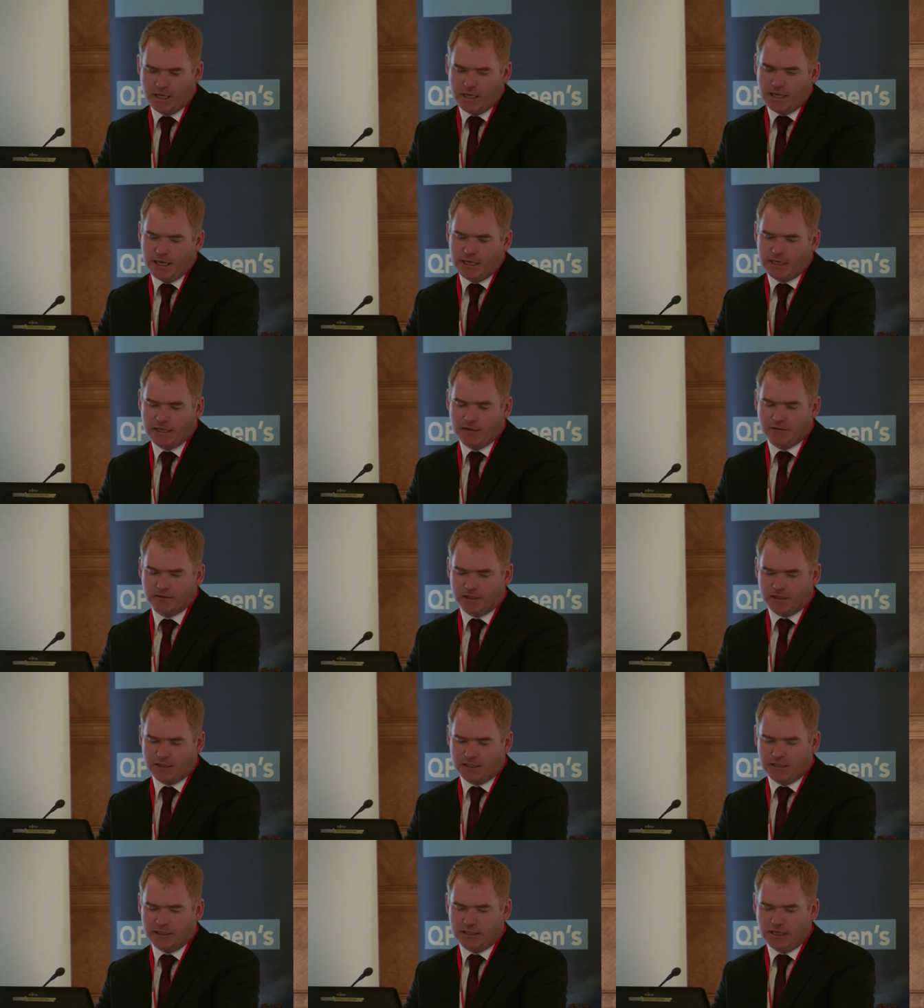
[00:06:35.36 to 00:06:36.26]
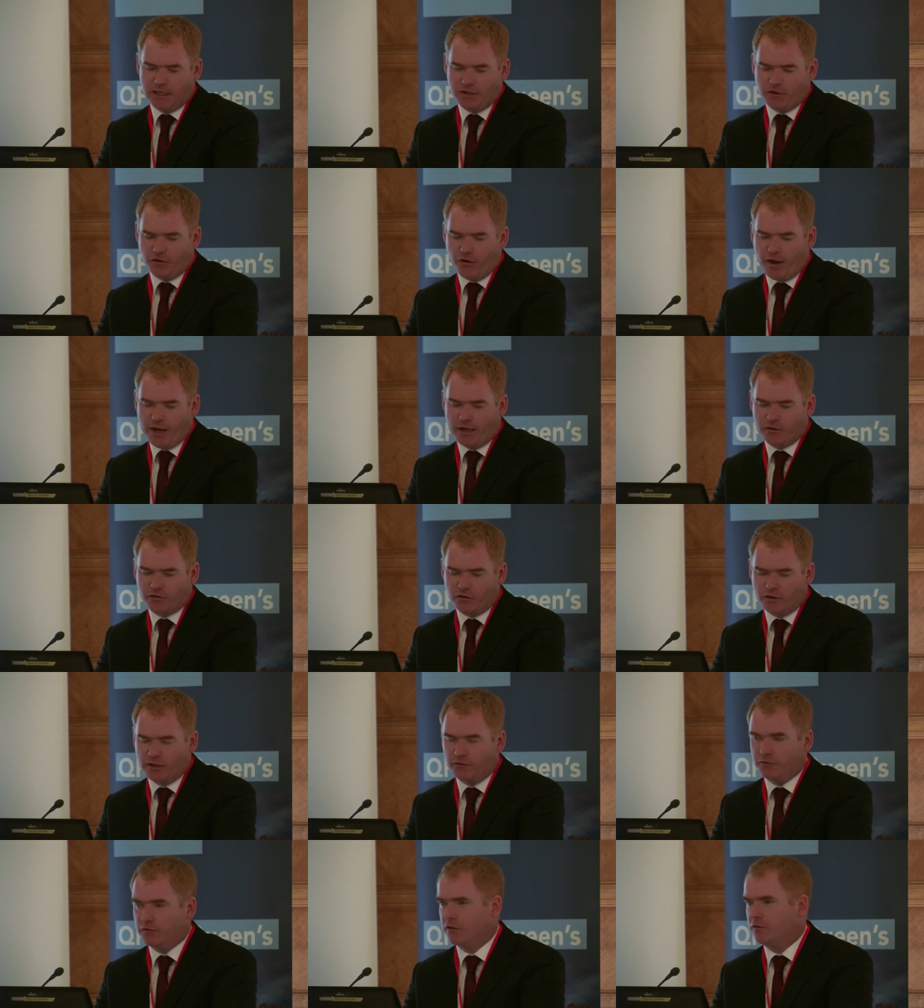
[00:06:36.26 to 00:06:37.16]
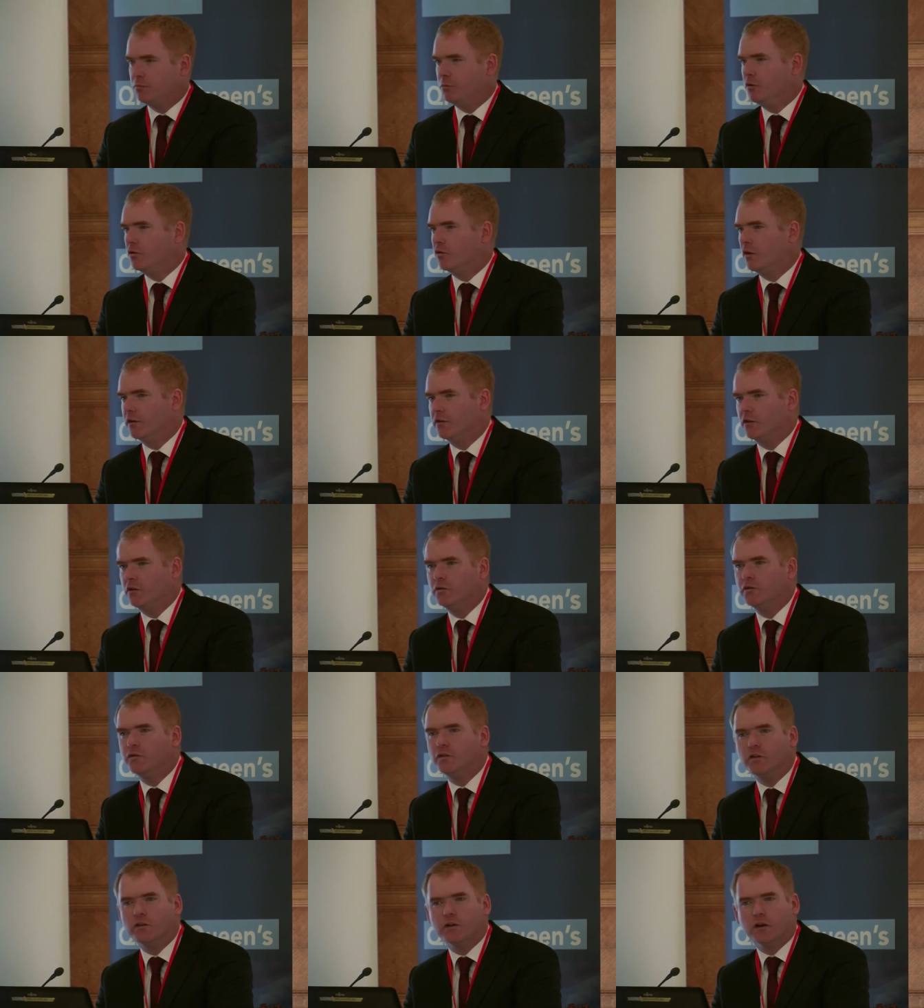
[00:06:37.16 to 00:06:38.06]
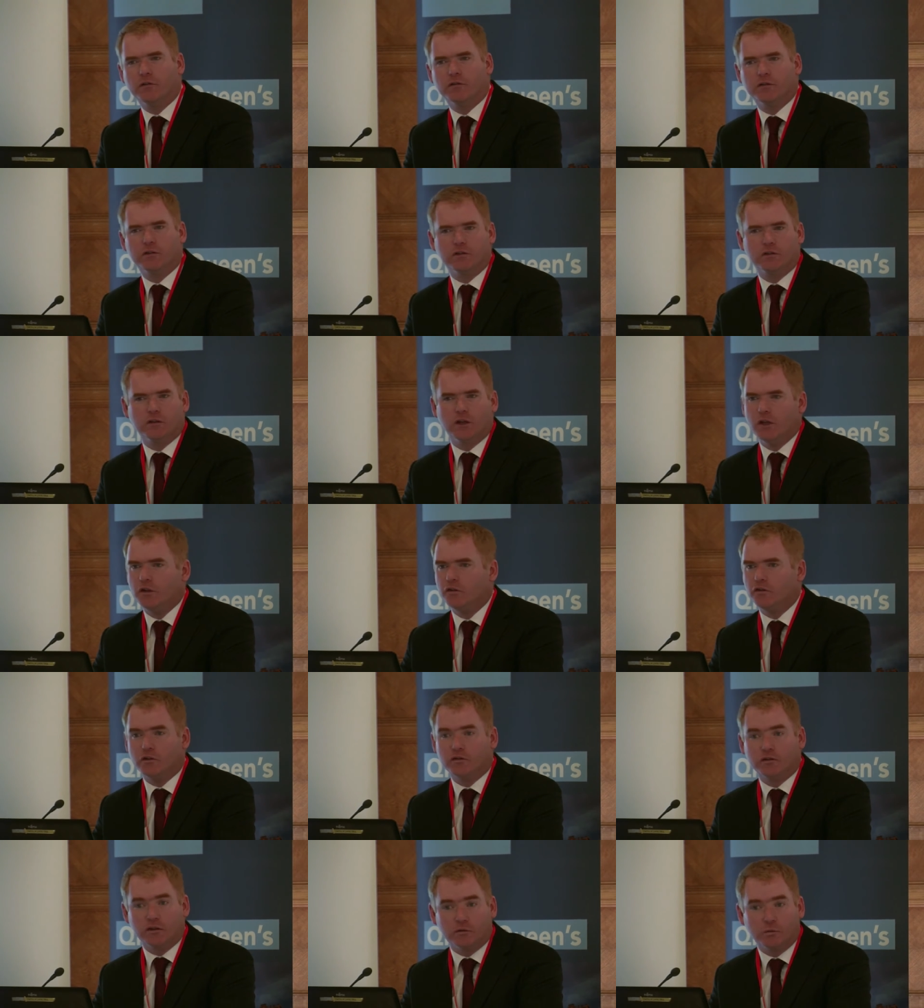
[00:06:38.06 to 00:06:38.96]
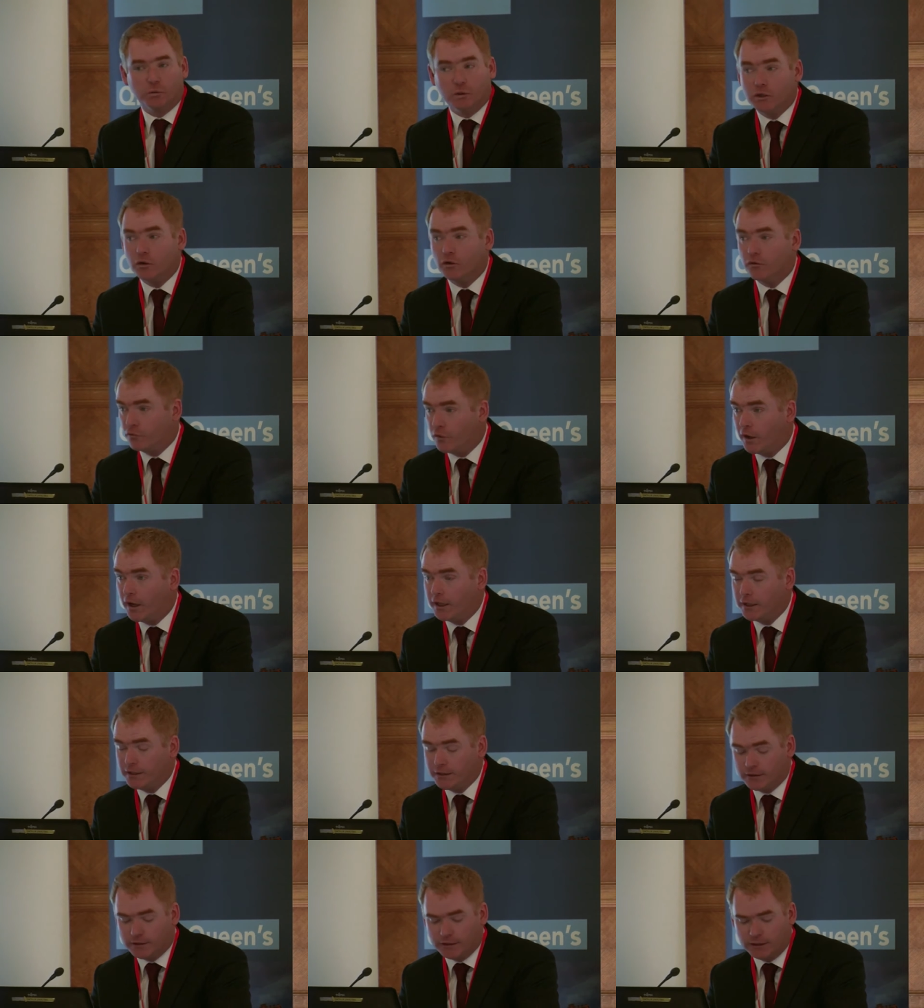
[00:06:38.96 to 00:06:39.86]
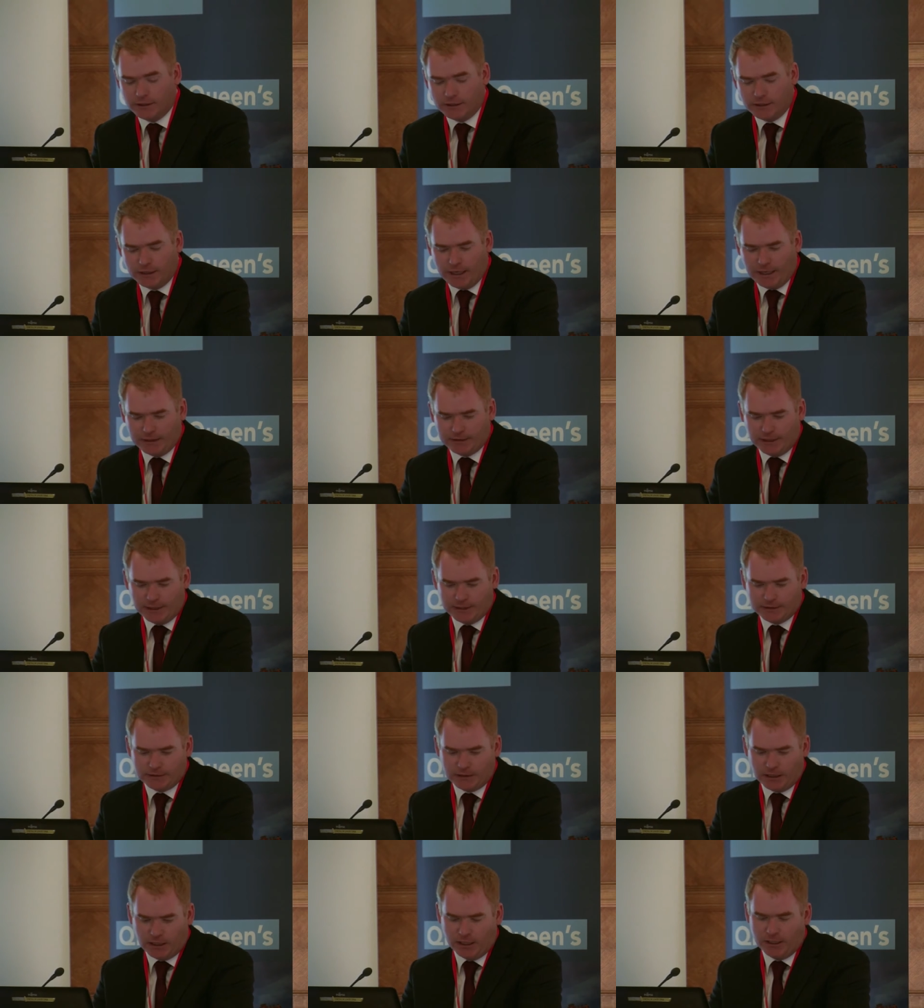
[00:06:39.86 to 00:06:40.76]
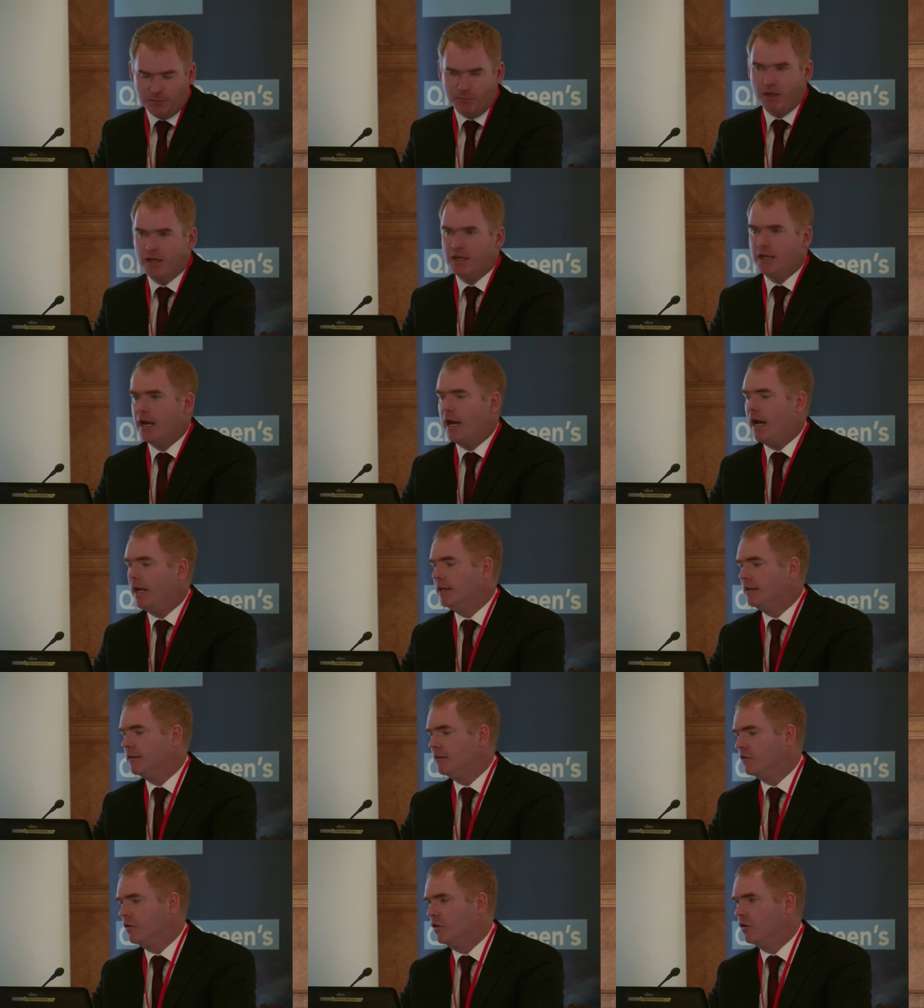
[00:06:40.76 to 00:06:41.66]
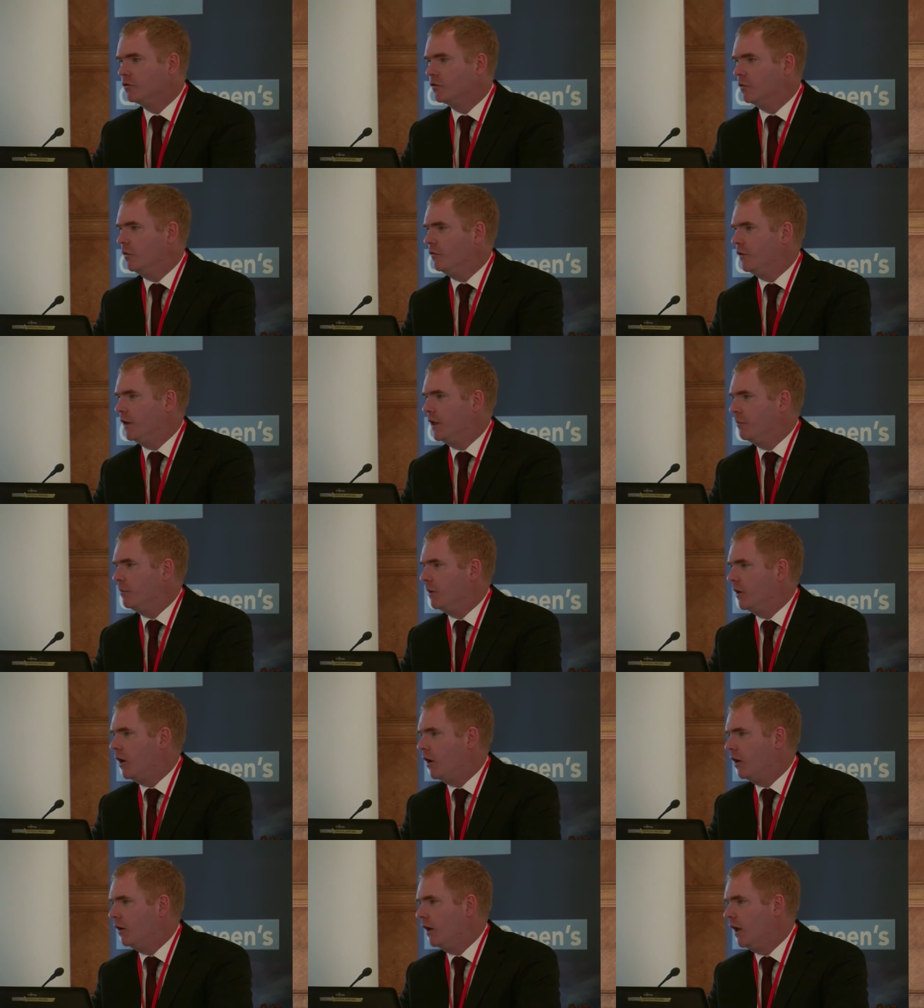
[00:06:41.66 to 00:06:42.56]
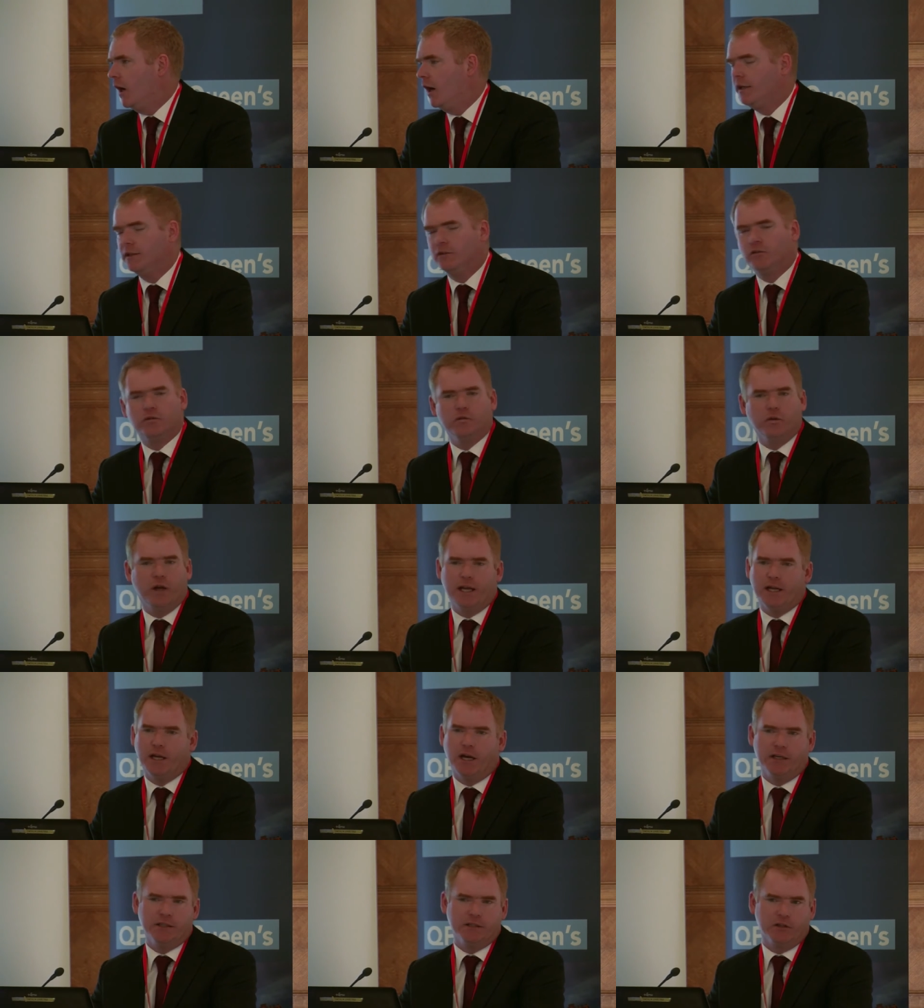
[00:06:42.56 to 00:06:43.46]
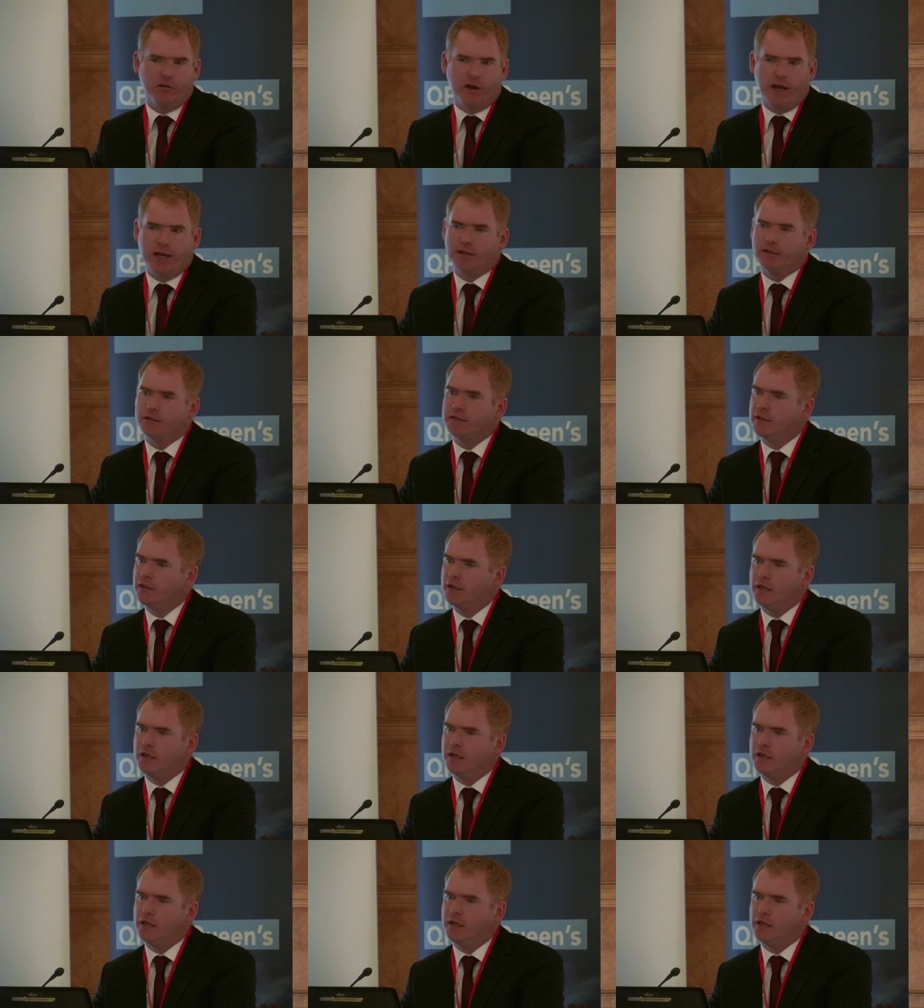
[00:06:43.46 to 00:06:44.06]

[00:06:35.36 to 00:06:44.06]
it gives a detailed directory of dispute resolution services such as we could find at that time. And it is also available online through NI Direct.